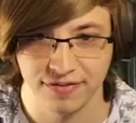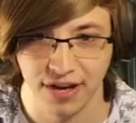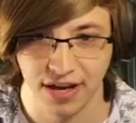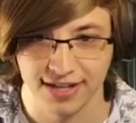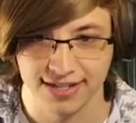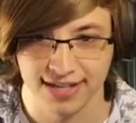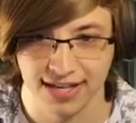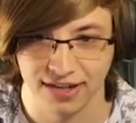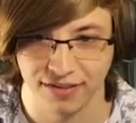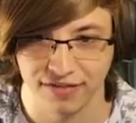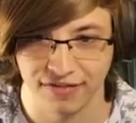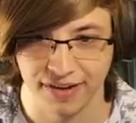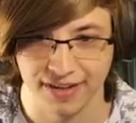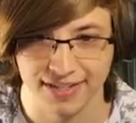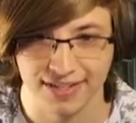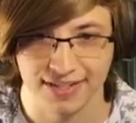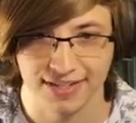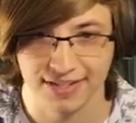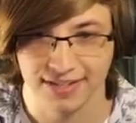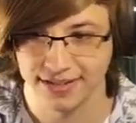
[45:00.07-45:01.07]
second
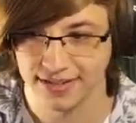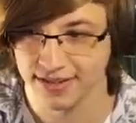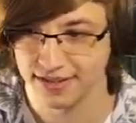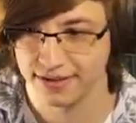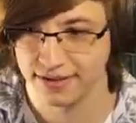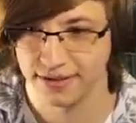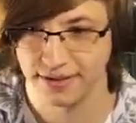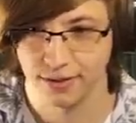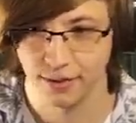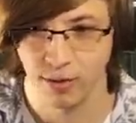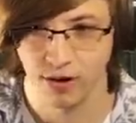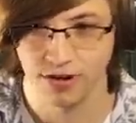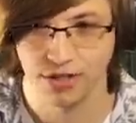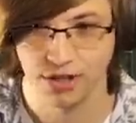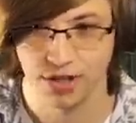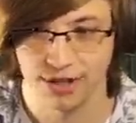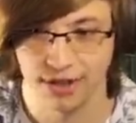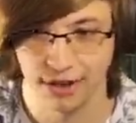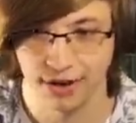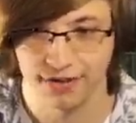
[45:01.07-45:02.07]
phases. Well, it's
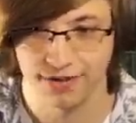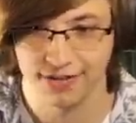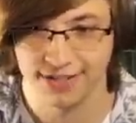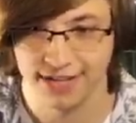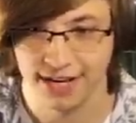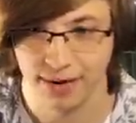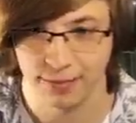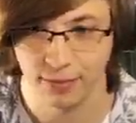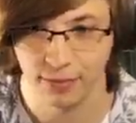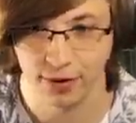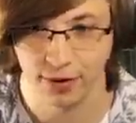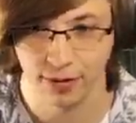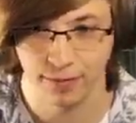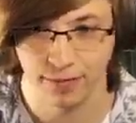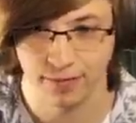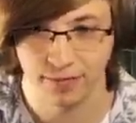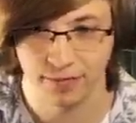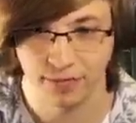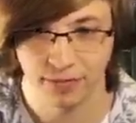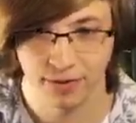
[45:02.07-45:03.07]
good they're in the same room.
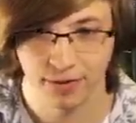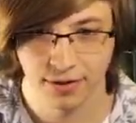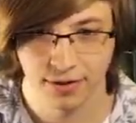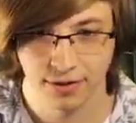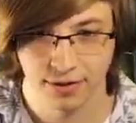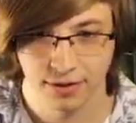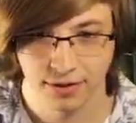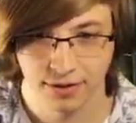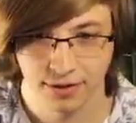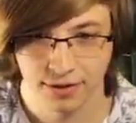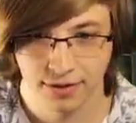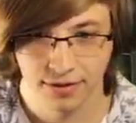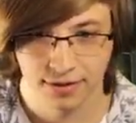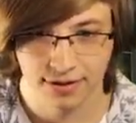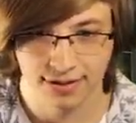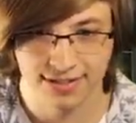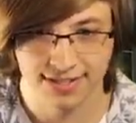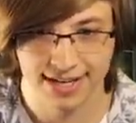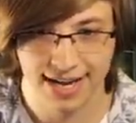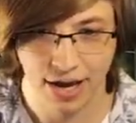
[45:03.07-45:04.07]

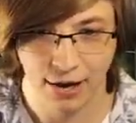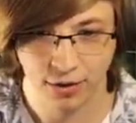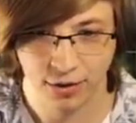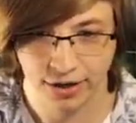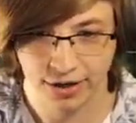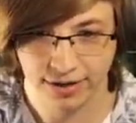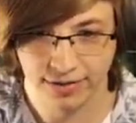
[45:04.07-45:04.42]
Let's see how good